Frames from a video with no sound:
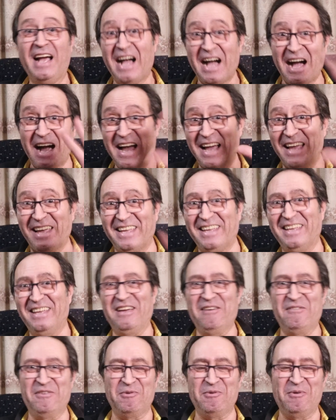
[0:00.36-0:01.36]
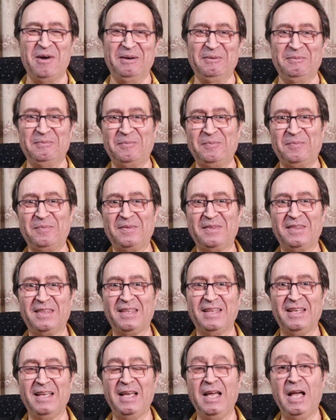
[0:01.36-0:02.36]
Hi everyone!
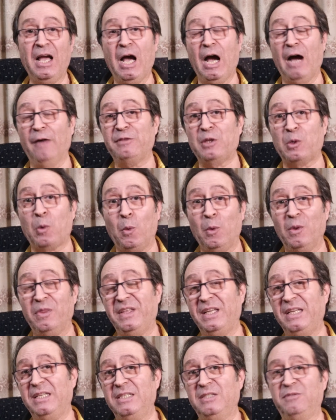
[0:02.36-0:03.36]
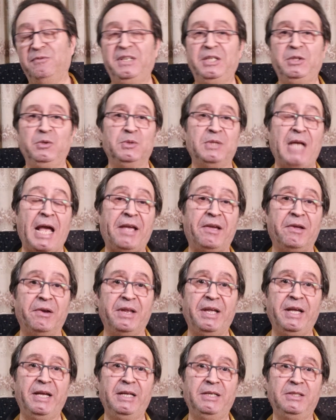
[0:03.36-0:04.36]
After all these videos I
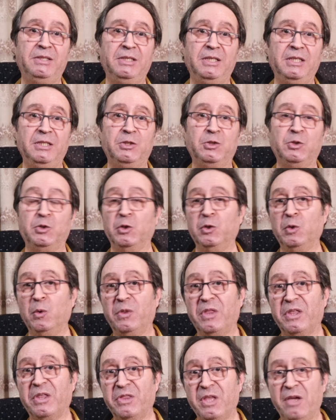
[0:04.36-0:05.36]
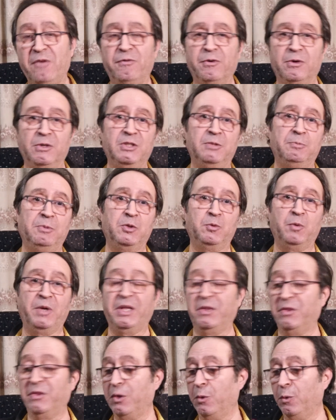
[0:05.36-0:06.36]
created to know the difference
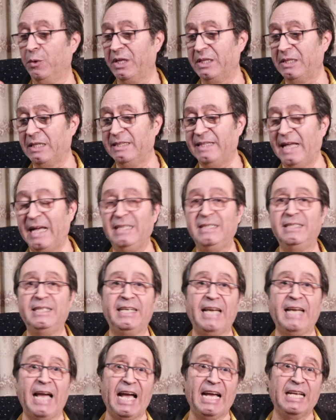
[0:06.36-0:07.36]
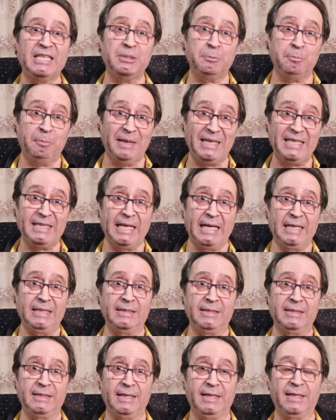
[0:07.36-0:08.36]
between the Oriental dancing and belly
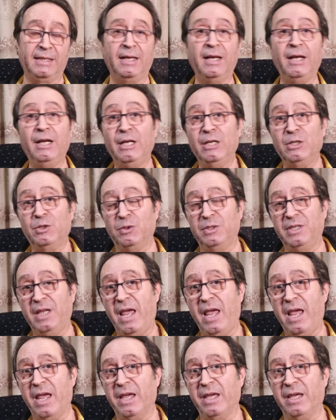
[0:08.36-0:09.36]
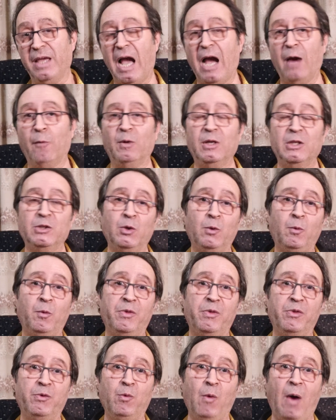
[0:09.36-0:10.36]
dancing, today I will talk
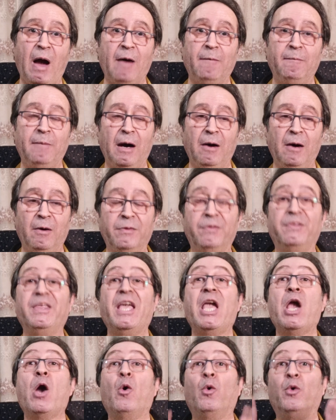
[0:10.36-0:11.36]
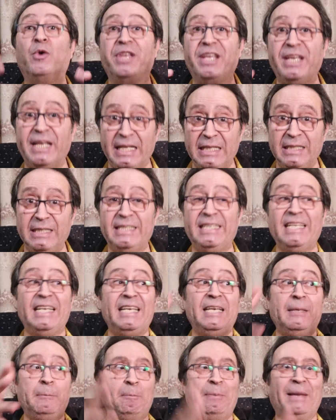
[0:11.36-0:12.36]
with you about the
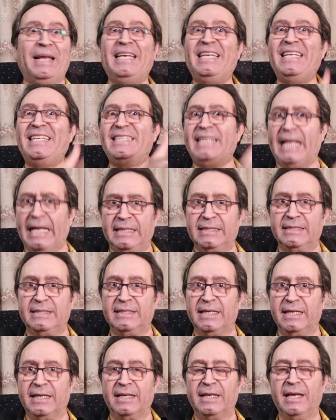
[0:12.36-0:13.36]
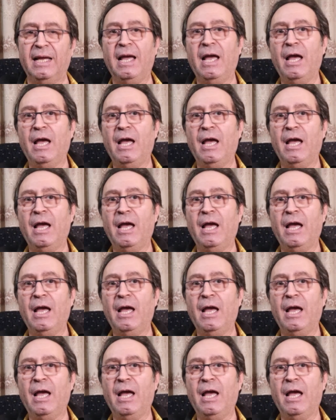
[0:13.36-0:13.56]
Oriental belly dancing